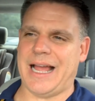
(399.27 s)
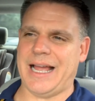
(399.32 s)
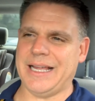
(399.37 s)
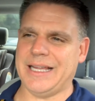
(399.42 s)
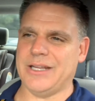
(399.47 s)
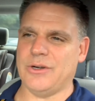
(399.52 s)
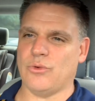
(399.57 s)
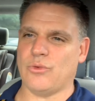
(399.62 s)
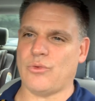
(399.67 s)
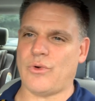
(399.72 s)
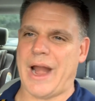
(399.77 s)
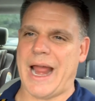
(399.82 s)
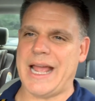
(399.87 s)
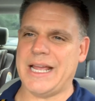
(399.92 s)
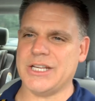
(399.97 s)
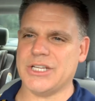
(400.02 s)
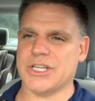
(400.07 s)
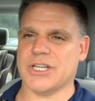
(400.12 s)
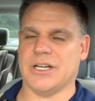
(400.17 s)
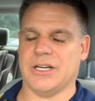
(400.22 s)
I can
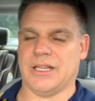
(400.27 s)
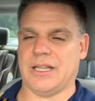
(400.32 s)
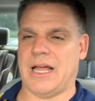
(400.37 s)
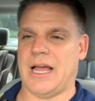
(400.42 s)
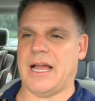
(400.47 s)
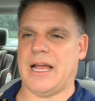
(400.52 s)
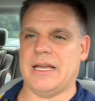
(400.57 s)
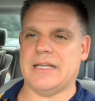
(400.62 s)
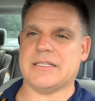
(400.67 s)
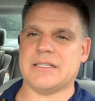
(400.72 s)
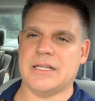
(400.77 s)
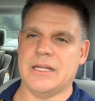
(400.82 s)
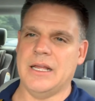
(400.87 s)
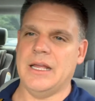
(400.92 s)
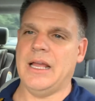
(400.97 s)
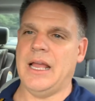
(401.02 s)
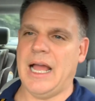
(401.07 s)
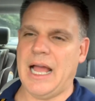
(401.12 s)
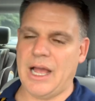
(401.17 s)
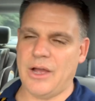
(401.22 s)
rationalize
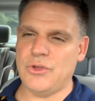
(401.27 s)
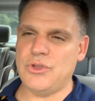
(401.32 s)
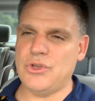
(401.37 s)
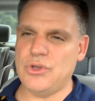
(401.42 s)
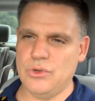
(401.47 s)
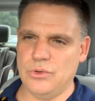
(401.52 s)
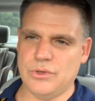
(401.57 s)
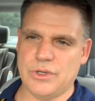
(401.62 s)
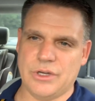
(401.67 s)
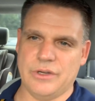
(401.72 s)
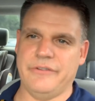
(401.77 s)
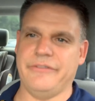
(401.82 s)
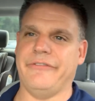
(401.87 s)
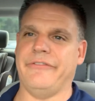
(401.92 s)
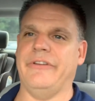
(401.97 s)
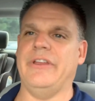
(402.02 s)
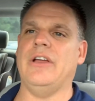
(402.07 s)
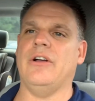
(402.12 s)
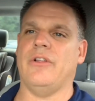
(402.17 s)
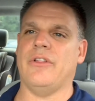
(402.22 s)
how you could
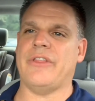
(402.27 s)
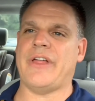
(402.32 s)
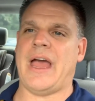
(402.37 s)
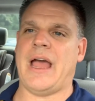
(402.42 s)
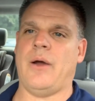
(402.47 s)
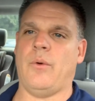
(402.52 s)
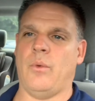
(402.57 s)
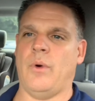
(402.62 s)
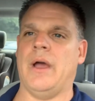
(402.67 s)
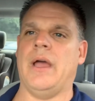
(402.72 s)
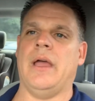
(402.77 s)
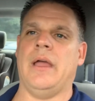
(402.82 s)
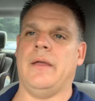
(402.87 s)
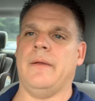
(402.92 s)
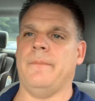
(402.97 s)
feel that way.